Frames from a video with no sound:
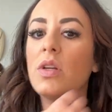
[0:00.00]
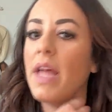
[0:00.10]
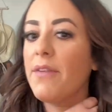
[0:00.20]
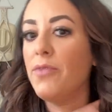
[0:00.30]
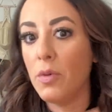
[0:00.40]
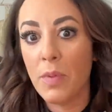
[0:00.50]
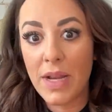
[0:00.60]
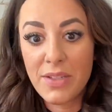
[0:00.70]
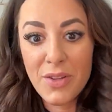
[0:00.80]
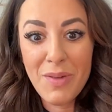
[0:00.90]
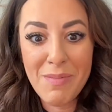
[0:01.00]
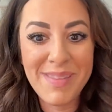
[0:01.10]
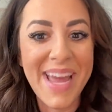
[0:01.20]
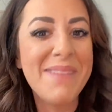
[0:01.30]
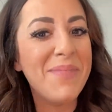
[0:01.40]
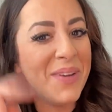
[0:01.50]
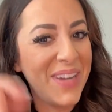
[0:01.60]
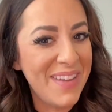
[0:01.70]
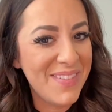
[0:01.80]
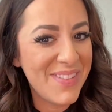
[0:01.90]
are like full price on their website, but
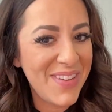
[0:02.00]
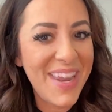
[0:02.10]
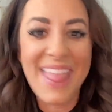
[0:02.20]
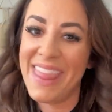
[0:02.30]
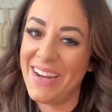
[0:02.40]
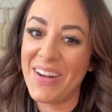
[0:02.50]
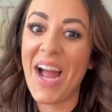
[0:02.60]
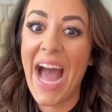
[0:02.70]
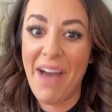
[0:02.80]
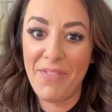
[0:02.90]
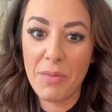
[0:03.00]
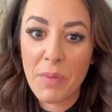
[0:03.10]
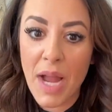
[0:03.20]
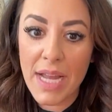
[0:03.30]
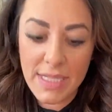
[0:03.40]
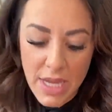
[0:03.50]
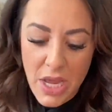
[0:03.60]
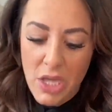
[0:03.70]
on Amazon, they're half the price.